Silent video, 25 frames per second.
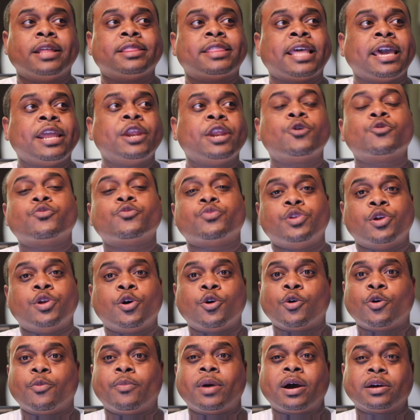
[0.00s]
they don't
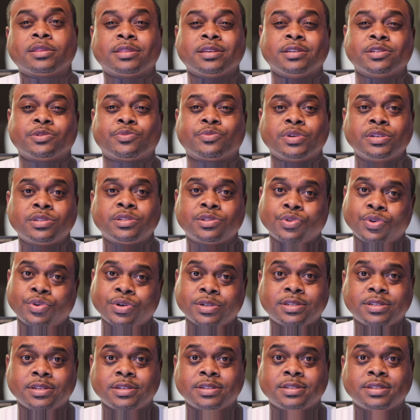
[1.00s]
know about these
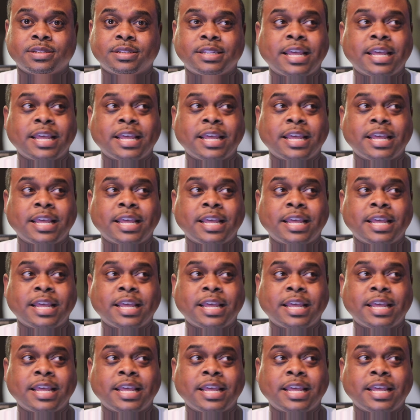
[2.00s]
resources.